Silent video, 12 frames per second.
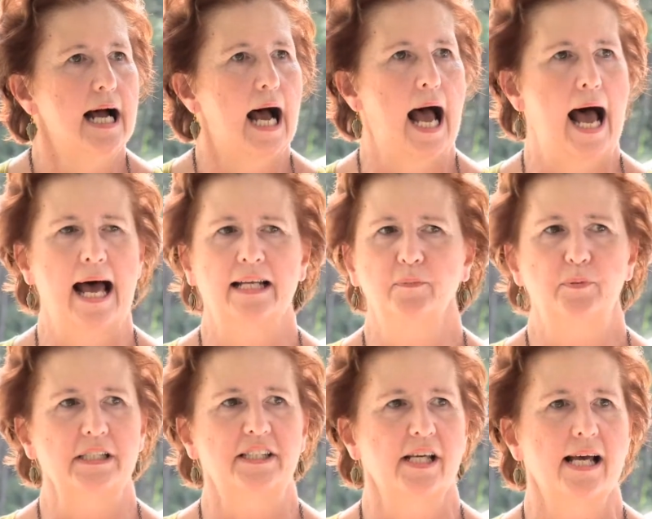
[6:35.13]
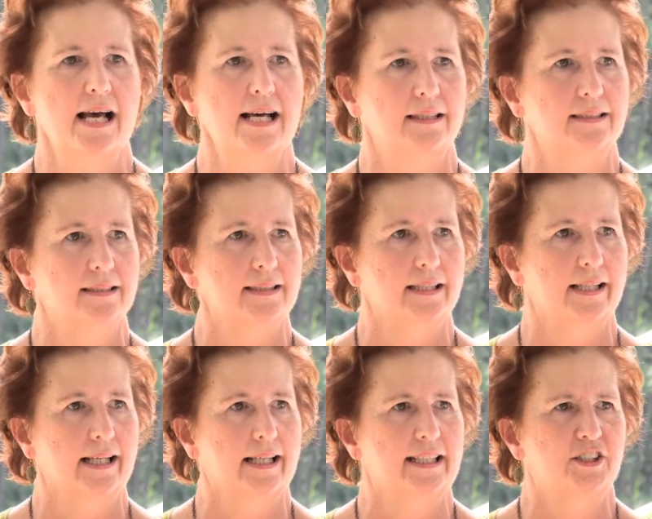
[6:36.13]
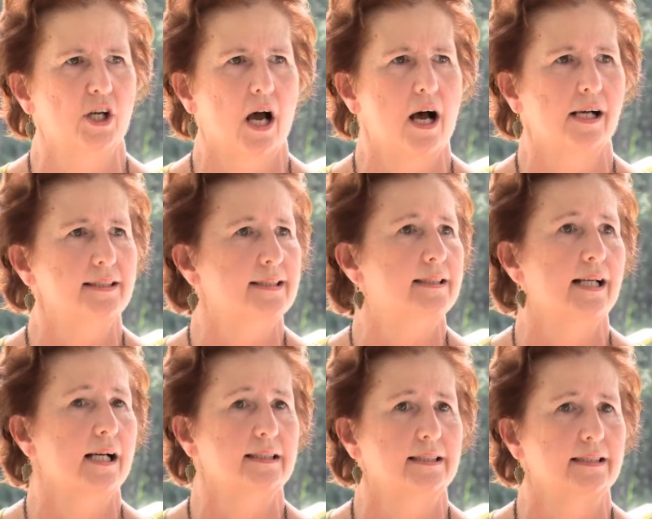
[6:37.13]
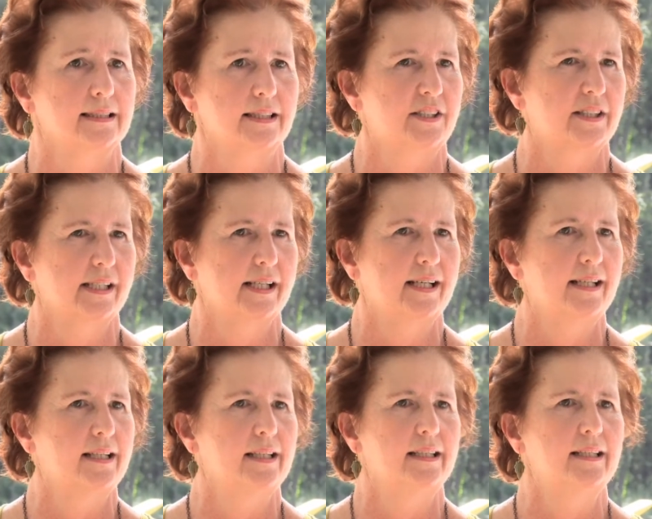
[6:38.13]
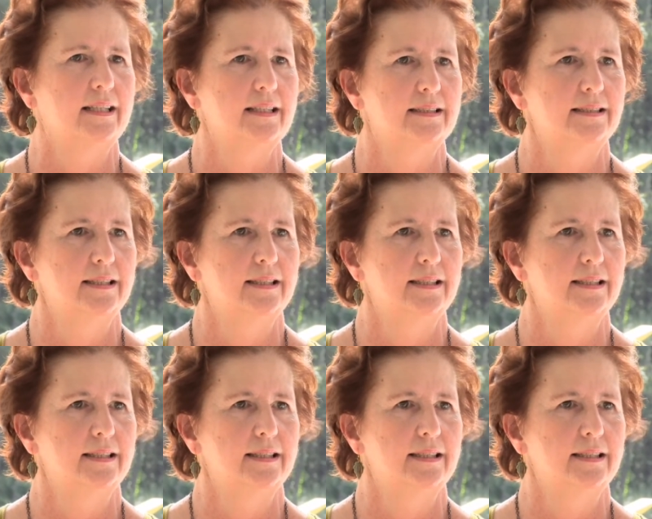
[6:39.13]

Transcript: and pretend that he just doesn't see?